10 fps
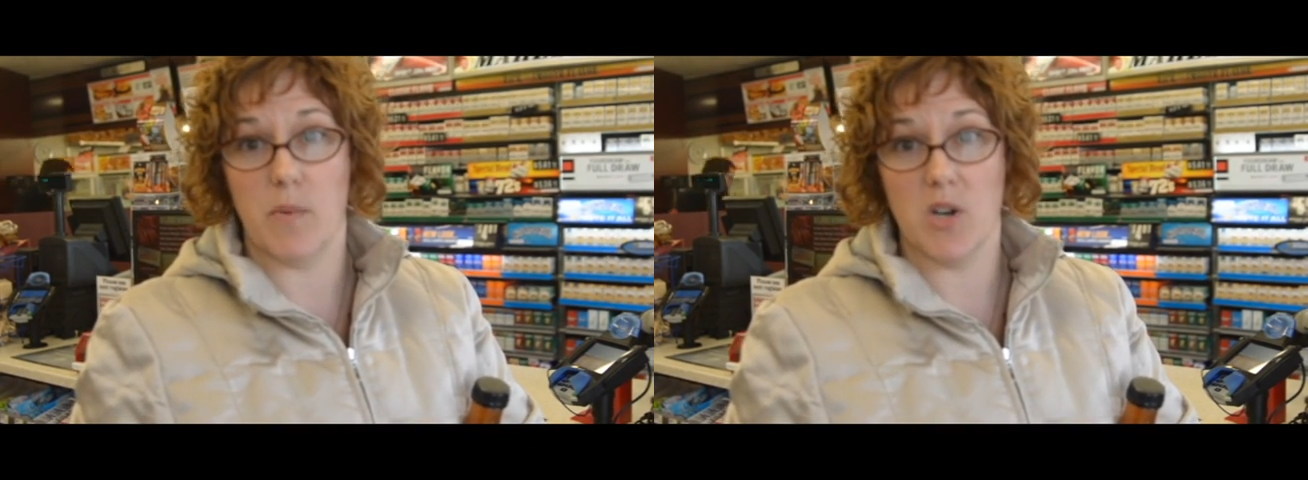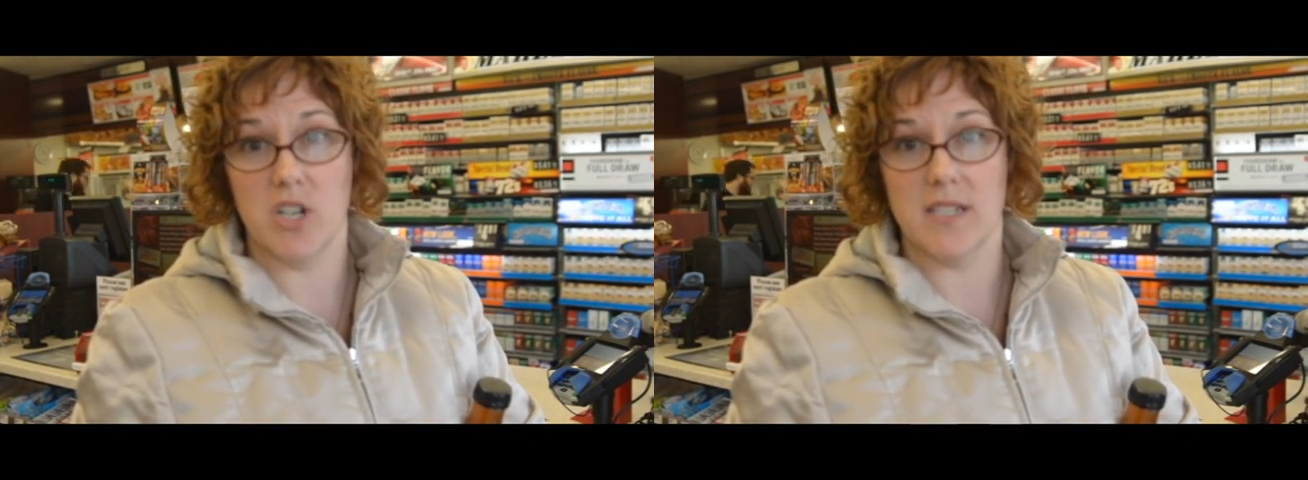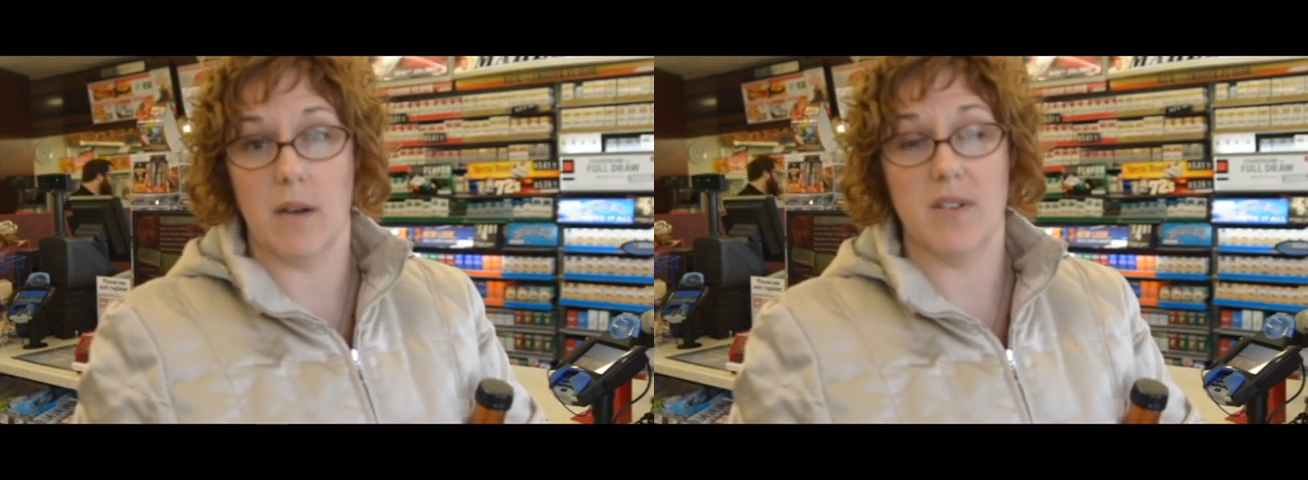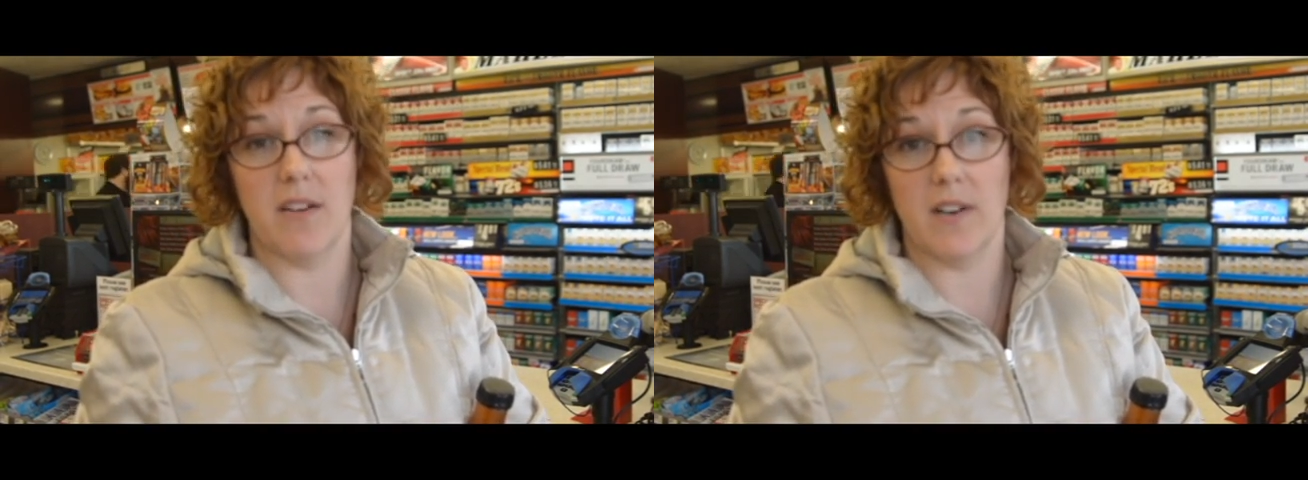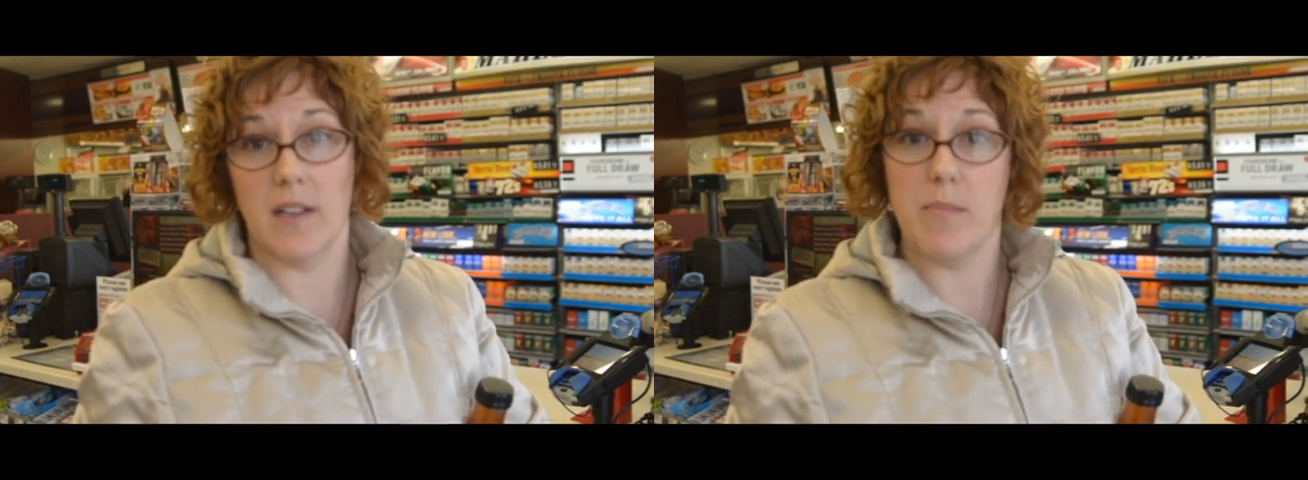purchase, I would
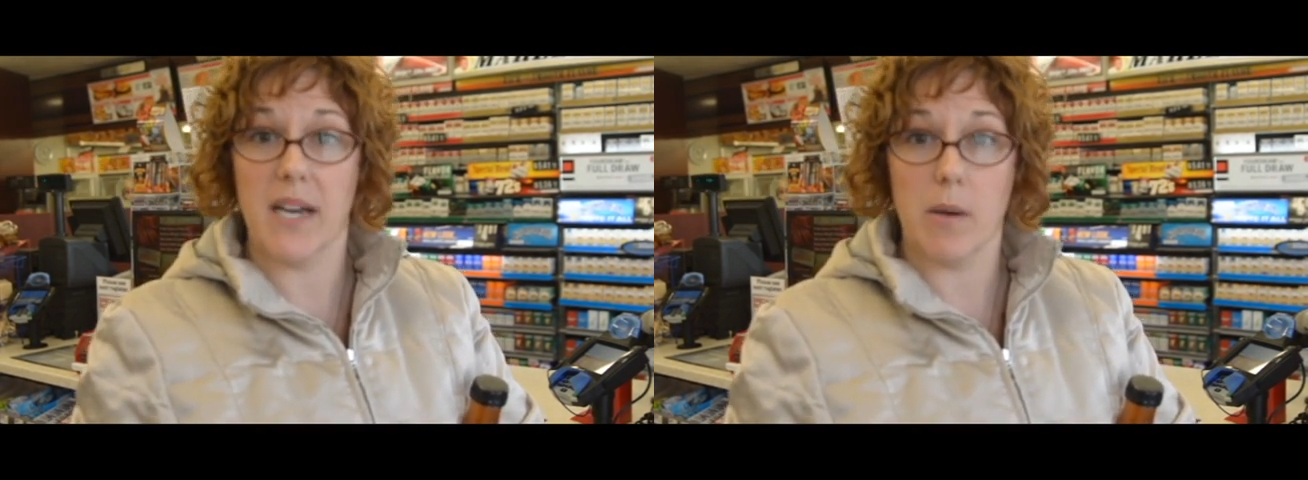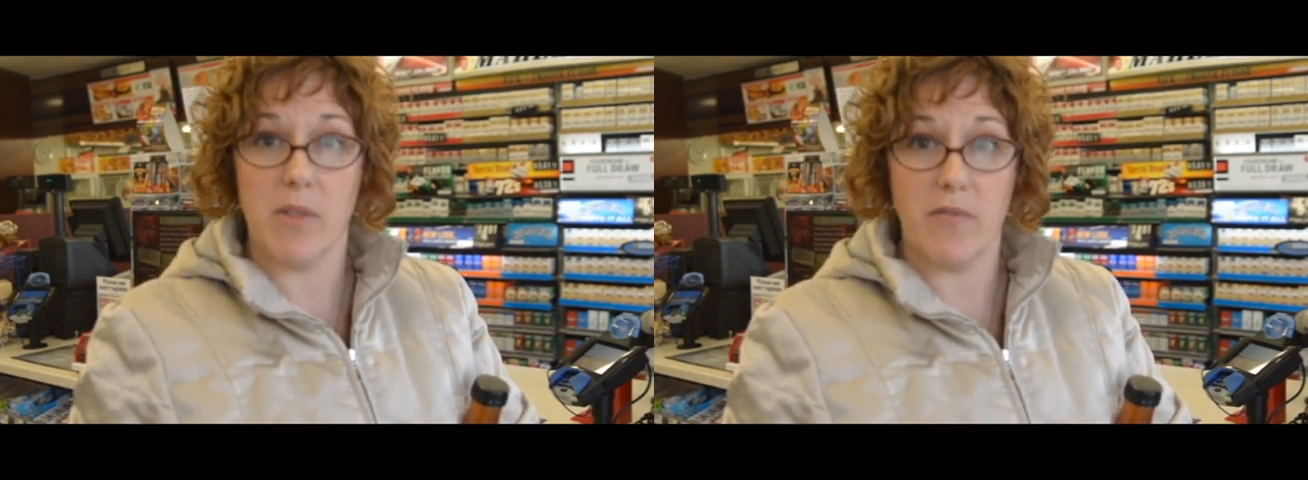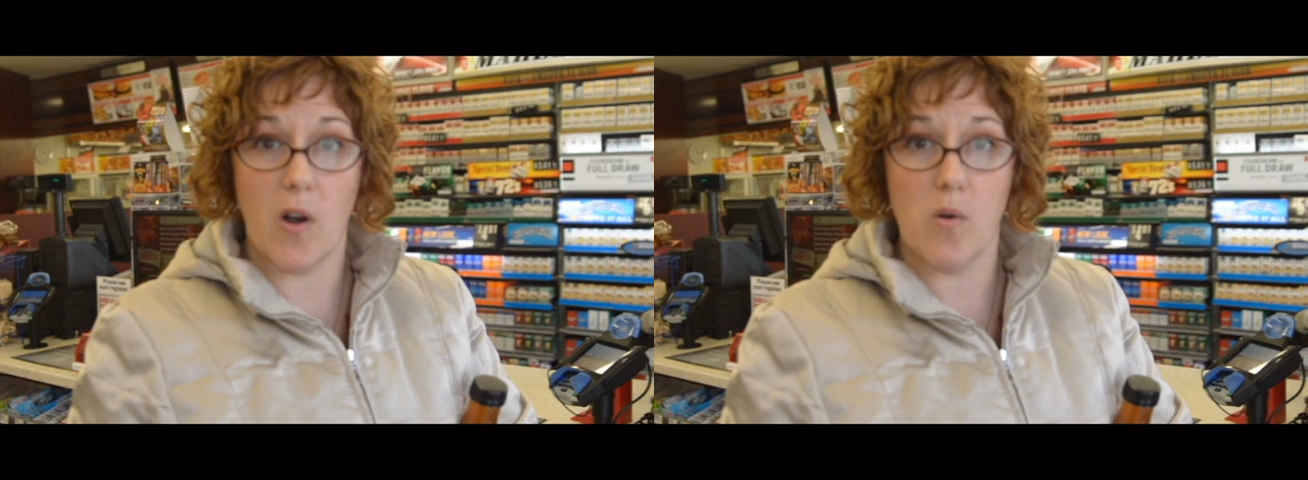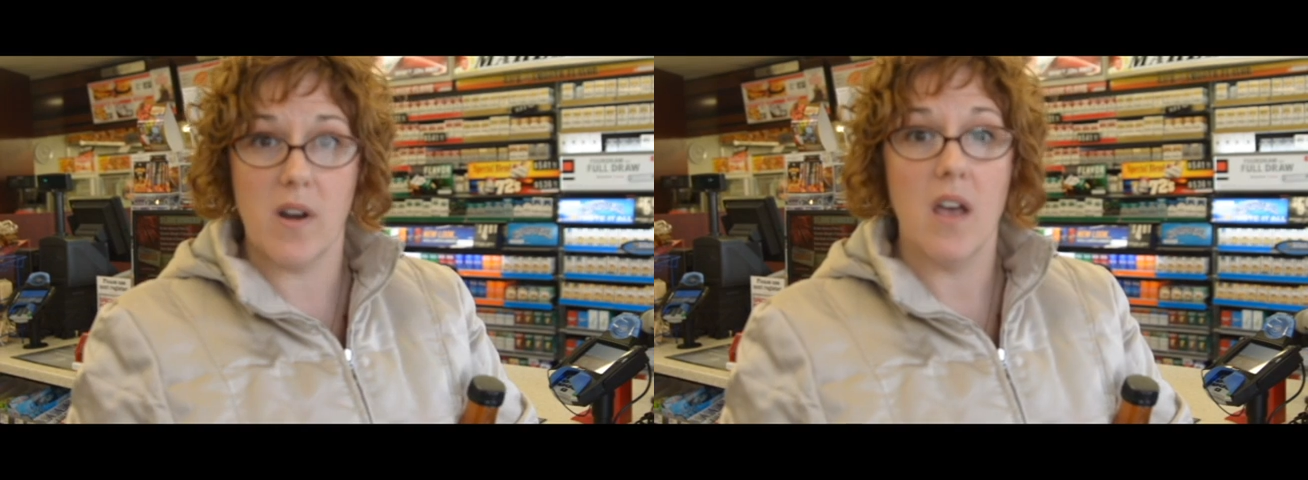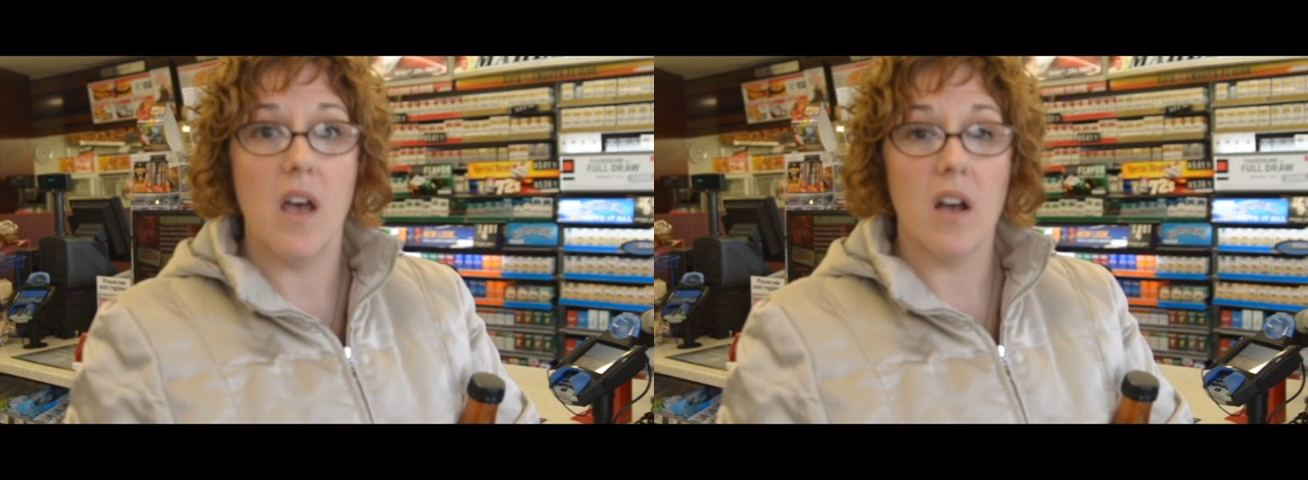definitely pick up the phone,